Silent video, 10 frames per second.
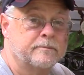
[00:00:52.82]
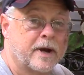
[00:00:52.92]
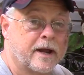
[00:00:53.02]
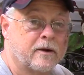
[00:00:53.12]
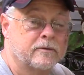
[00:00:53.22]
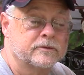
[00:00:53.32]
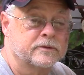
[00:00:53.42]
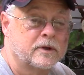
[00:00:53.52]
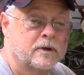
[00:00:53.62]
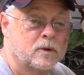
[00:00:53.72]
pounds,
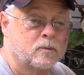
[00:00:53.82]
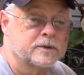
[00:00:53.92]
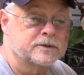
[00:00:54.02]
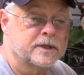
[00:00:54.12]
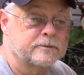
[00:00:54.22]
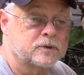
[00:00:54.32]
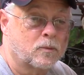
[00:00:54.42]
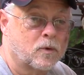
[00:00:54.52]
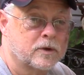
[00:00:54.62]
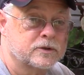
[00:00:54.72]
which seems to
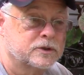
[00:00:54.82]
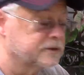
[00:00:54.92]
work just